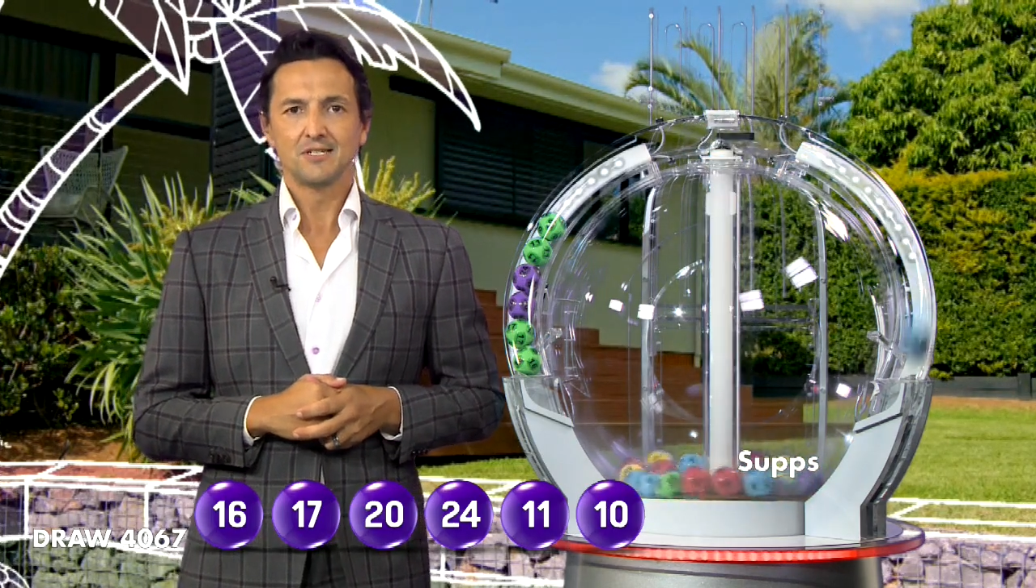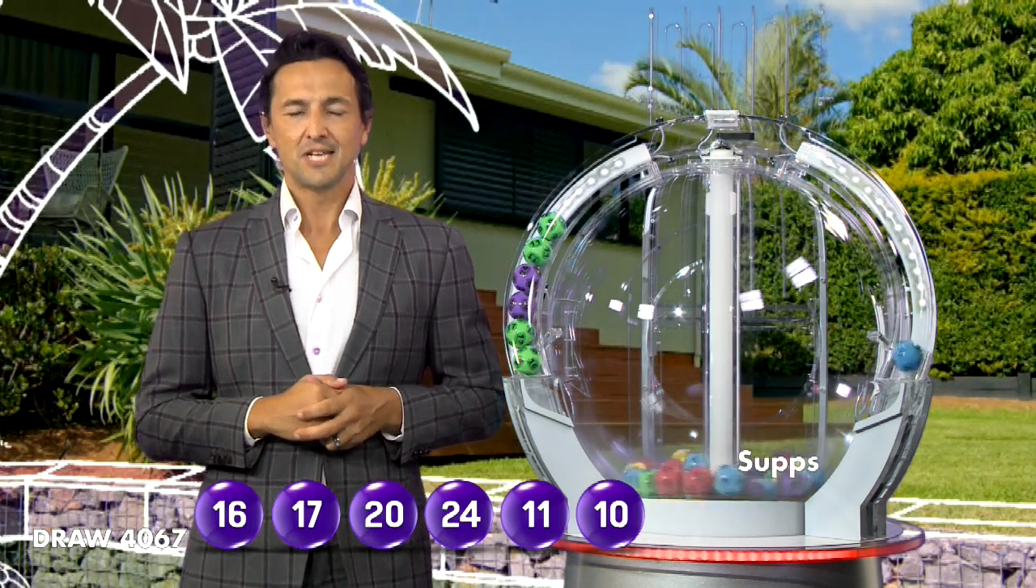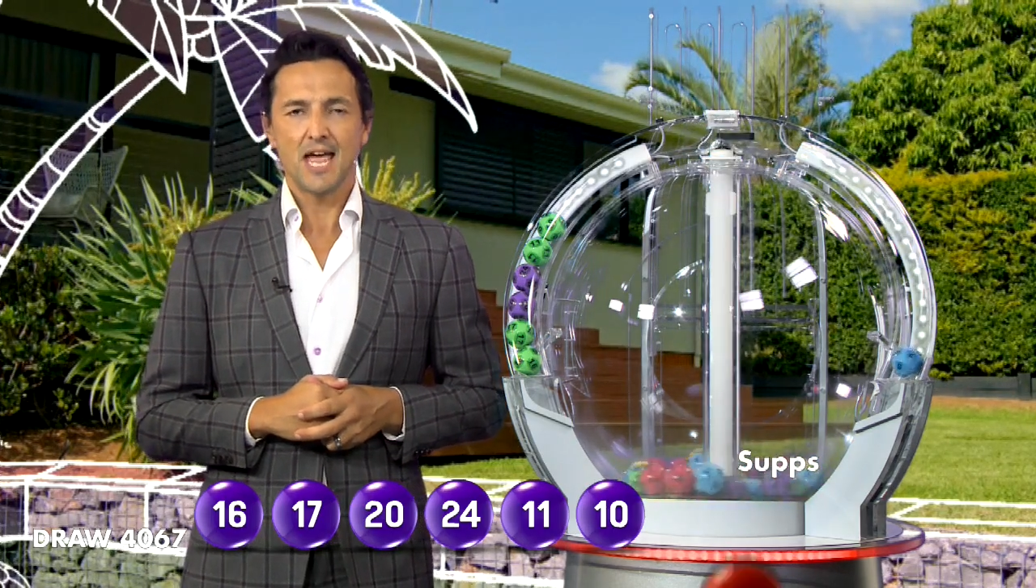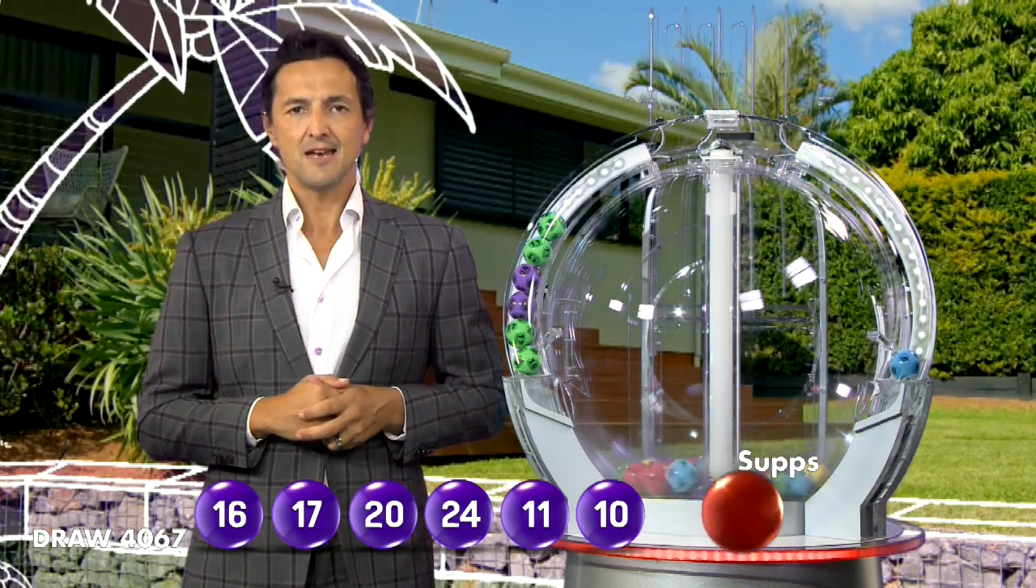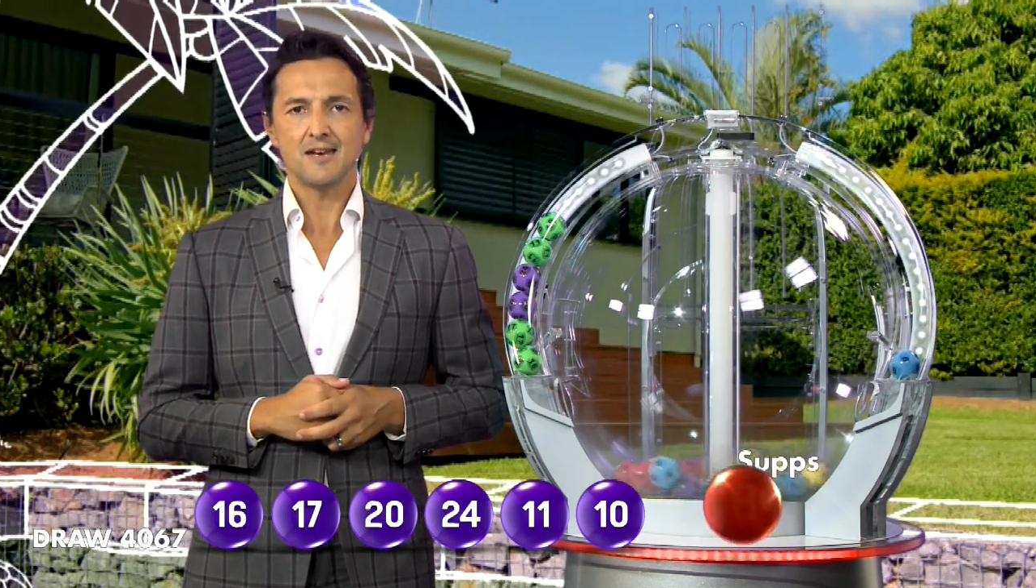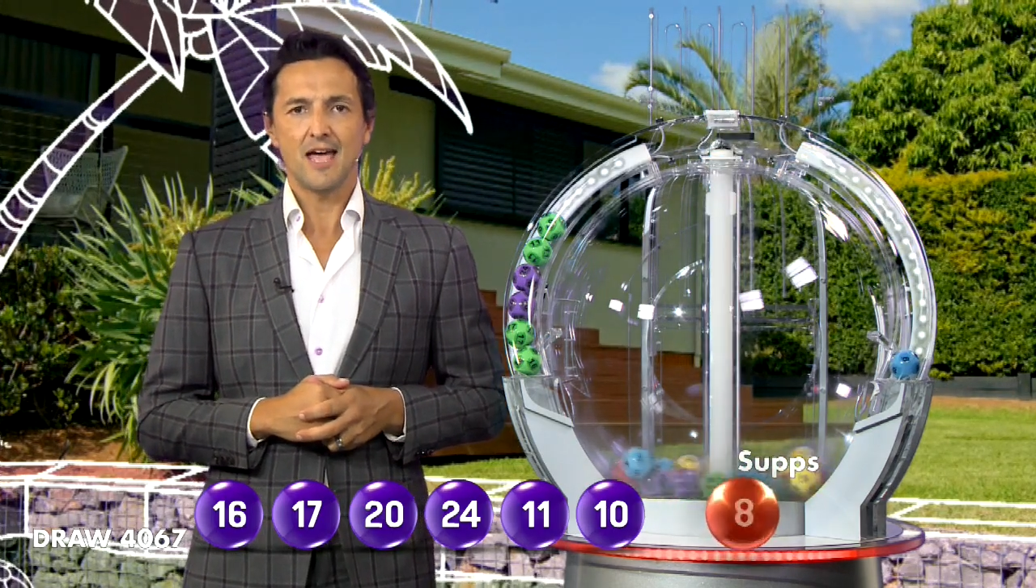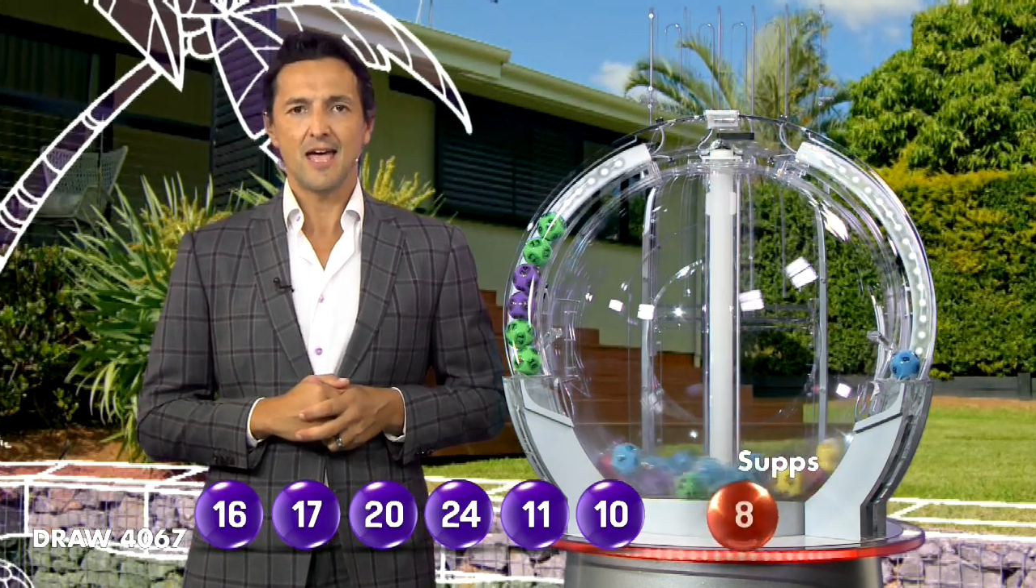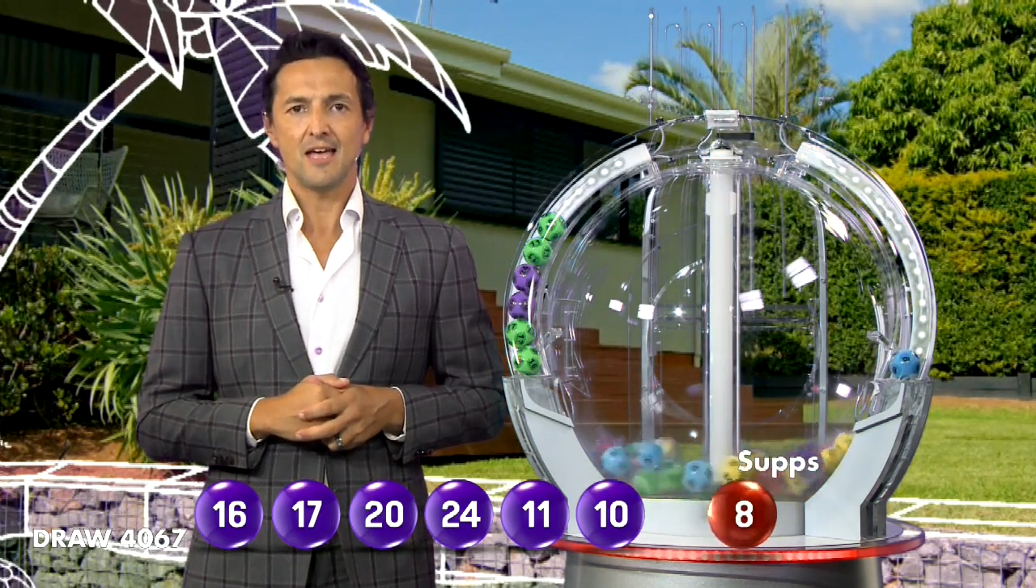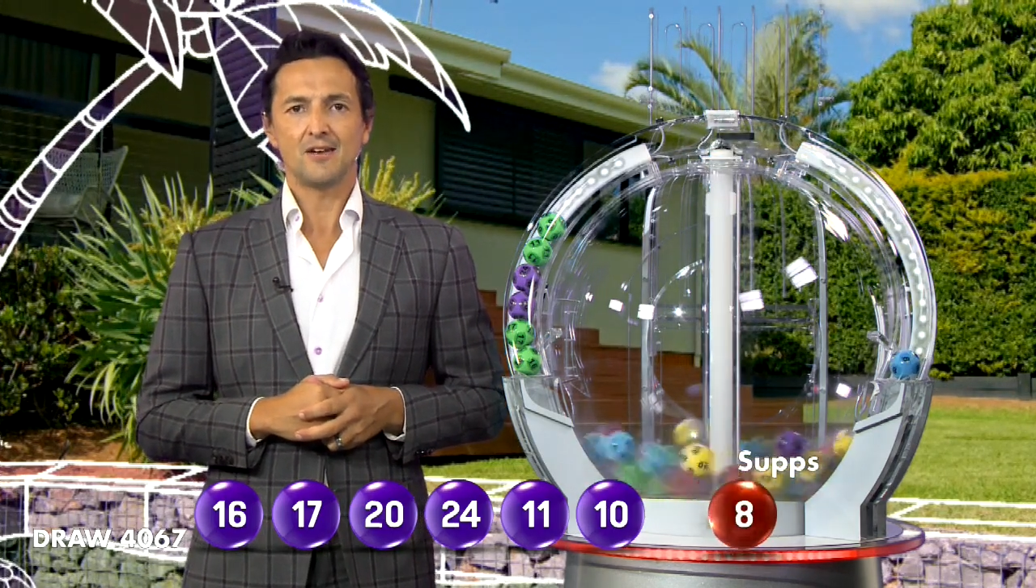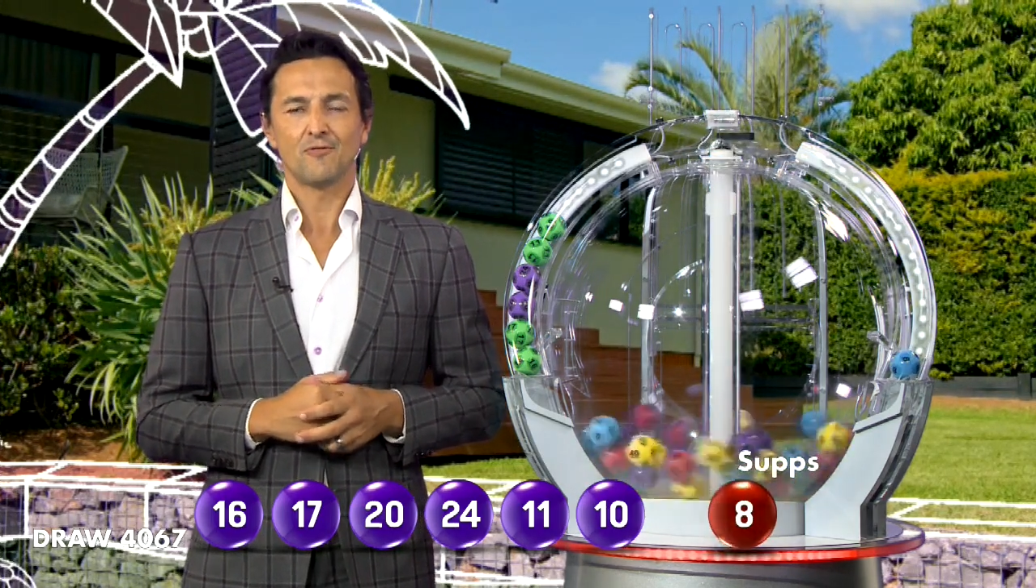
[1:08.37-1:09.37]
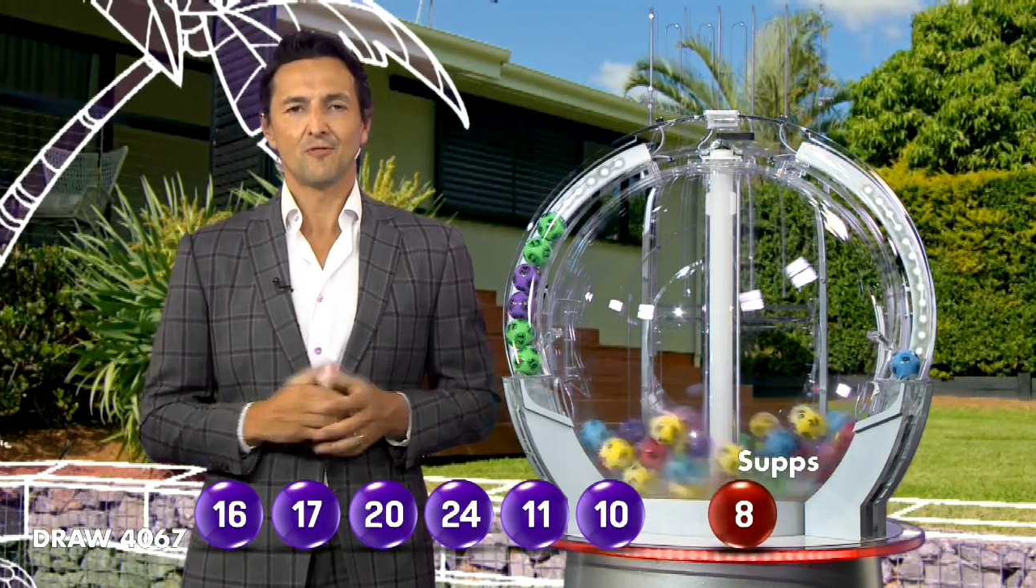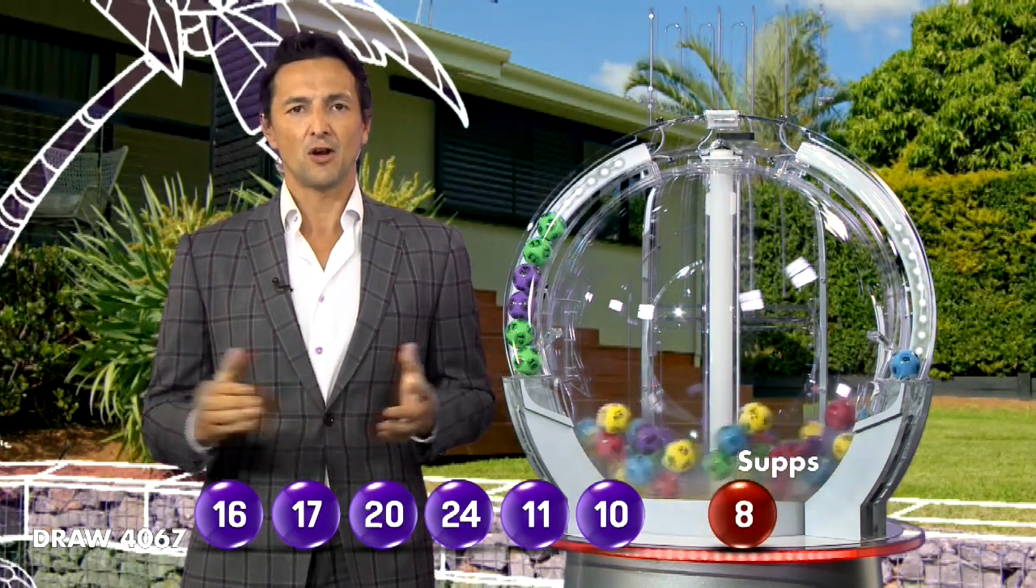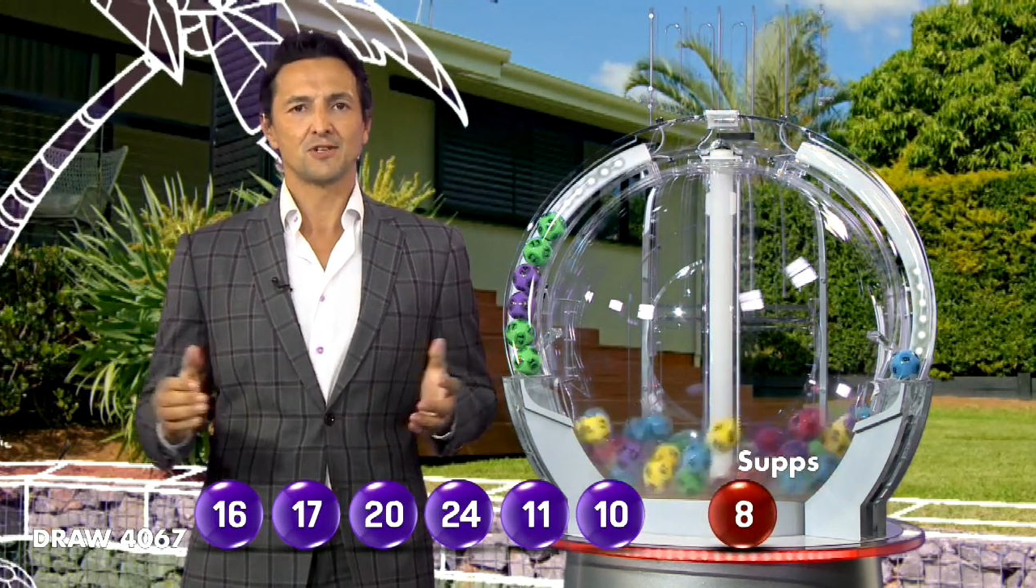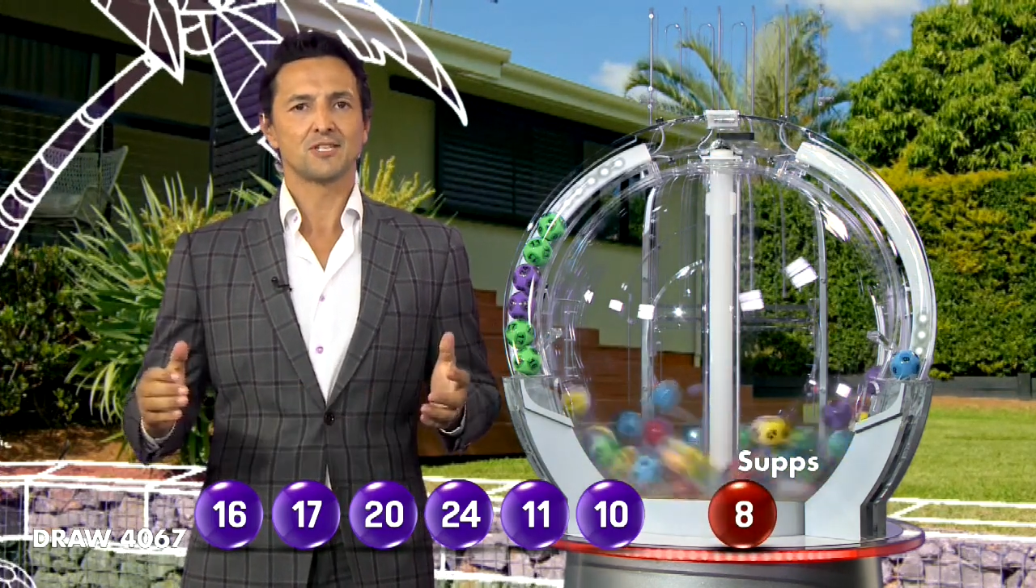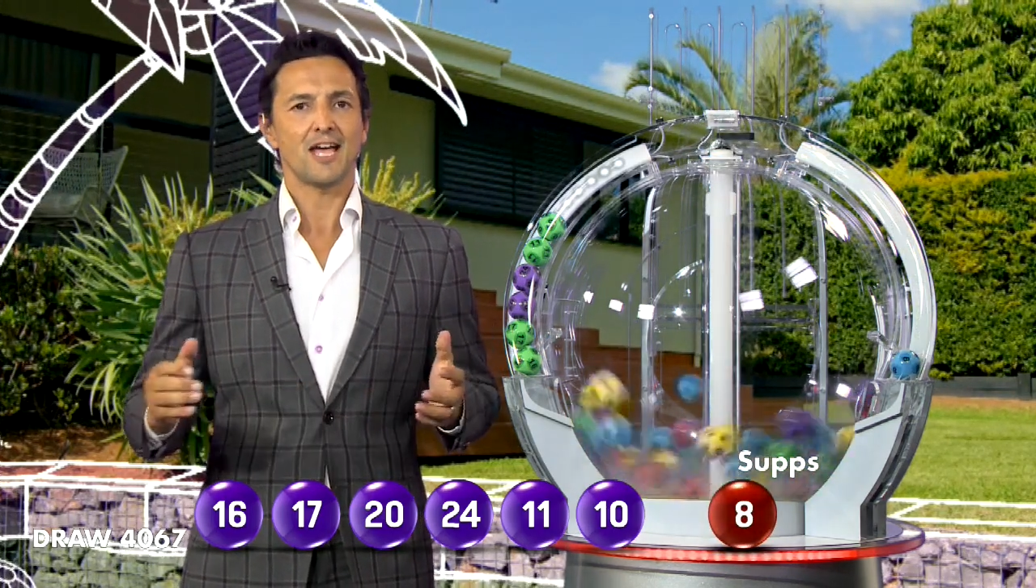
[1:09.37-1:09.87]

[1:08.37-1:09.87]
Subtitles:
10, and folks,